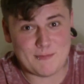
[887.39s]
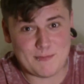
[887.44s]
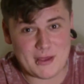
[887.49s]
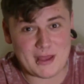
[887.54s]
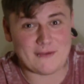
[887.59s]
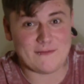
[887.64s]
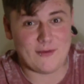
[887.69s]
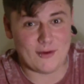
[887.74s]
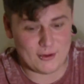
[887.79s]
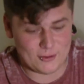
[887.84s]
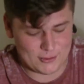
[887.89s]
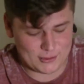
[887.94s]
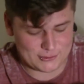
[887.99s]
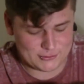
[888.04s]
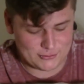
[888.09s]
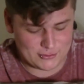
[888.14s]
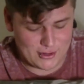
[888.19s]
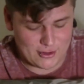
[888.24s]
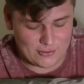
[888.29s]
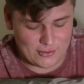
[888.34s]
big
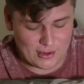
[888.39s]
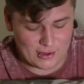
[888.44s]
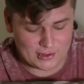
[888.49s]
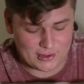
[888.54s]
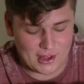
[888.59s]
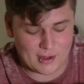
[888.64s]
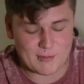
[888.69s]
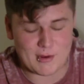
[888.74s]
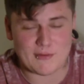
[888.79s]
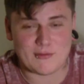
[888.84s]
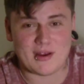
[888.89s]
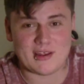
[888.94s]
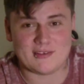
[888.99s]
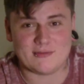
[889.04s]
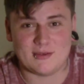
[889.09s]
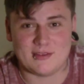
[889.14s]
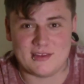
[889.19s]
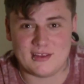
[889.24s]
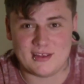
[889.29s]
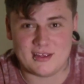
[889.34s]
followers, you'll know that I cut my
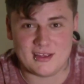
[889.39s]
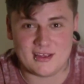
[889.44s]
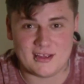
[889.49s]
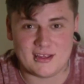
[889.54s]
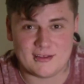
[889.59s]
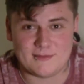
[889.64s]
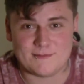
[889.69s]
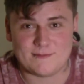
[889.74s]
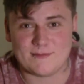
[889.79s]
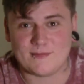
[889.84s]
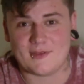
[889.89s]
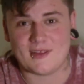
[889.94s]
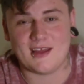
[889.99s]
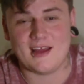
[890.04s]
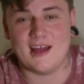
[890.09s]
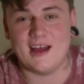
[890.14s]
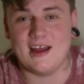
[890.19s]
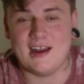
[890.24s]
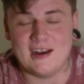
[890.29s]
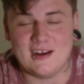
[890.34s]
wrist with the
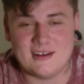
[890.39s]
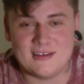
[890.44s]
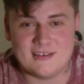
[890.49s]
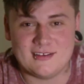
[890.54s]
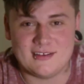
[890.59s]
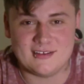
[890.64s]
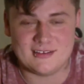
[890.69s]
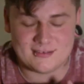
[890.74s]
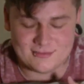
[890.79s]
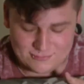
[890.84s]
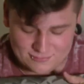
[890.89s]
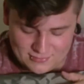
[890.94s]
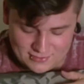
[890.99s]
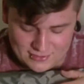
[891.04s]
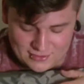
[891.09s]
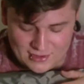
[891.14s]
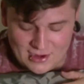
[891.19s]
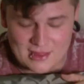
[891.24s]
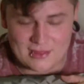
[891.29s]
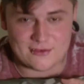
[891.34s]

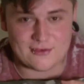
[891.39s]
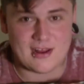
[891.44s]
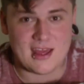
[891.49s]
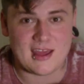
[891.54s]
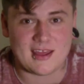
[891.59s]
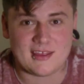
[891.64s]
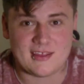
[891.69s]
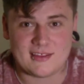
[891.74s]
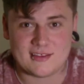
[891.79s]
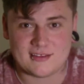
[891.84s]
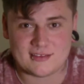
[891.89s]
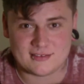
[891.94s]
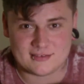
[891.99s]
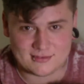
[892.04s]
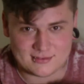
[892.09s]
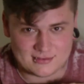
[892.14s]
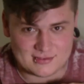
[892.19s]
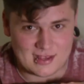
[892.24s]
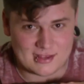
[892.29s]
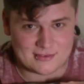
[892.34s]
leather neck
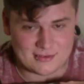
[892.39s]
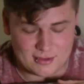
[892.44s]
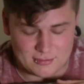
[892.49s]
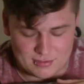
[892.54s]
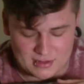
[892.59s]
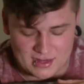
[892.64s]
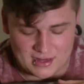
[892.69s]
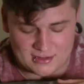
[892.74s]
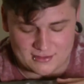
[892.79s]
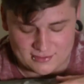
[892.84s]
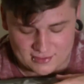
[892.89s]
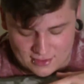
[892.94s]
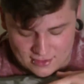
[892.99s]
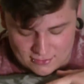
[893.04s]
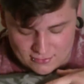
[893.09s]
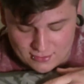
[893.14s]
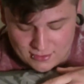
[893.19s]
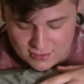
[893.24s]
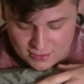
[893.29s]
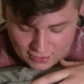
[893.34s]
Tante blade,
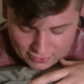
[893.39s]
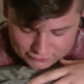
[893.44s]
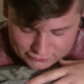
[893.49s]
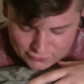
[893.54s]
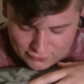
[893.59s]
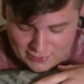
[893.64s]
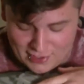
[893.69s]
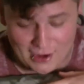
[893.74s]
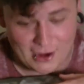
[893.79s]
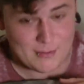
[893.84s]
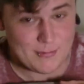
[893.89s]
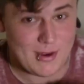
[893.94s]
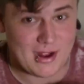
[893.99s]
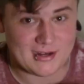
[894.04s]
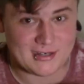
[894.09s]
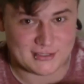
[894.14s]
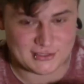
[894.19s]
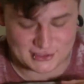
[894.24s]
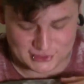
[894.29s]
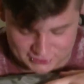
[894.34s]
so I do carry
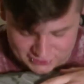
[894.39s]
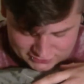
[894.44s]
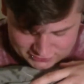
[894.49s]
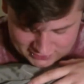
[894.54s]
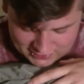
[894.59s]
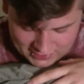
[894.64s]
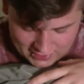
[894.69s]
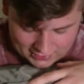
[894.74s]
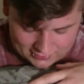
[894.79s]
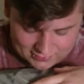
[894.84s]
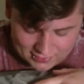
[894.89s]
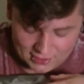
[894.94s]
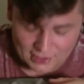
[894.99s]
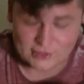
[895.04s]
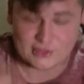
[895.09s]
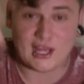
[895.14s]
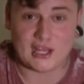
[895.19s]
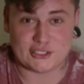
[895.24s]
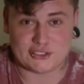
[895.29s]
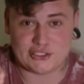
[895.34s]
bandages just in case
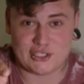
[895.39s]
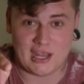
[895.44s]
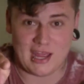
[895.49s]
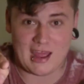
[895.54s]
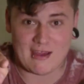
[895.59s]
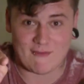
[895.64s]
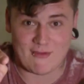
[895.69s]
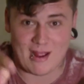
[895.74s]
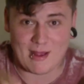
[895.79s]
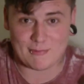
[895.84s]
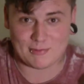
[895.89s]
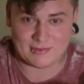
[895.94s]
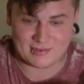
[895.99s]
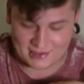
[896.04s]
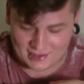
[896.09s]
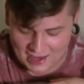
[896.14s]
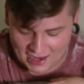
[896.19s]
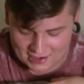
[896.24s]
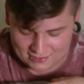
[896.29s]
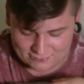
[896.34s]
that shit ever happens
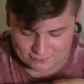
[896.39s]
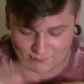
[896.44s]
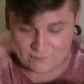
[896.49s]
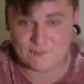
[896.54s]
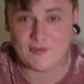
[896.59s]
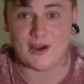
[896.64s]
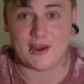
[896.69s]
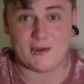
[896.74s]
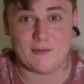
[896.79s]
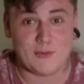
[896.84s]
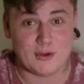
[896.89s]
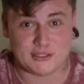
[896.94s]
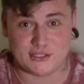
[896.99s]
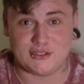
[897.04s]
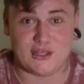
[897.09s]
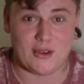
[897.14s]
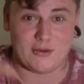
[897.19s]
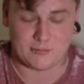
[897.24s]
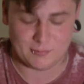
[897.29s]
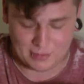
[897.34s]
again. Fucking wish
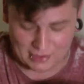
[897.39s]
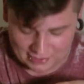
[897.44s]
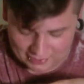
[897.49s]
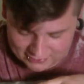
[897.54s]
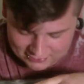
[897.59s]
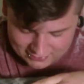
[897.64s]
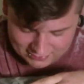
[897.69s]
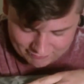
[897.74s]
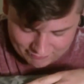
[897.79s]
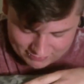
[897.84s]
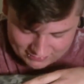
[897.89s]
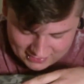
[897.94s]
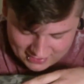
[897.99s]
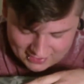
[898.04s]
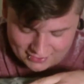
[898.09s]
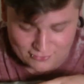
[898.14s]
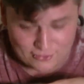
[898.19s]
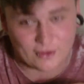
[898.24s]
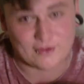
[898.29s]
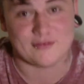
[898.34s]
it don't, but if it
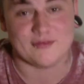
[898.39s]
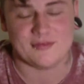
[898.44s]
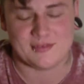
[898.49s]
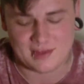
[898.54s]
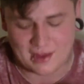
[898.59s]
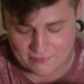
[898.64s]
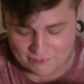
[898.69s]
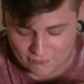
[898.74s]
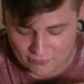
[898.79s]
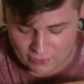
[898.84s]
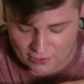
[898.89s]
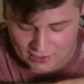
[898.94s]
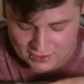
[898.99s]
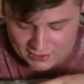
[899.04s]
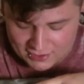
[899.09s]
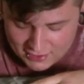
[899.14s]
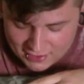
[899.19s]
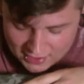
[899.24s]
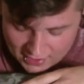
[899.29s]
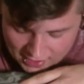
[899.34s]
did, I got some stuff for it.
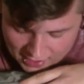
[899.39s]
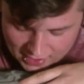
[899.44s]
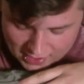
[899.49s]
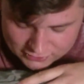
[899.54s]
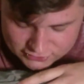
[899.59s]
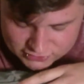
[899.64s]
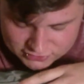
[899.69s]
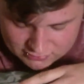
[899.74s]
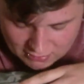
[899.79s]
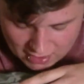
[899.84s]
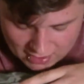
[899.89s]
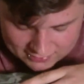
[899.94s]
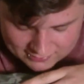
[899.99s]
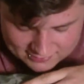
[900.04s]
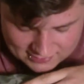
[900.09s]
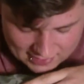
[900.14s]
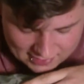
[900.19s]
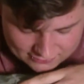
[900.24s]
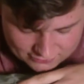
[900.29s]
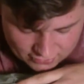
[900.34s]
Just some hand
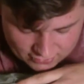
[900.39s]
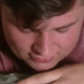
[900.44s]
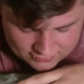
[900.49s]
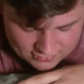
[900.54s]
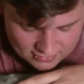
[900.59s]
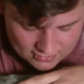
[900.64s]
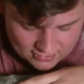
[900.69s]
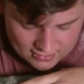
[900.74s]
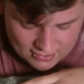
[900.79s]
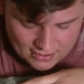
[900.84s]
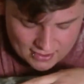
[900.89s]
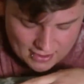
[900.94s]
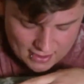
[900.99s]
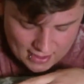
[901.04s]
sanitizer,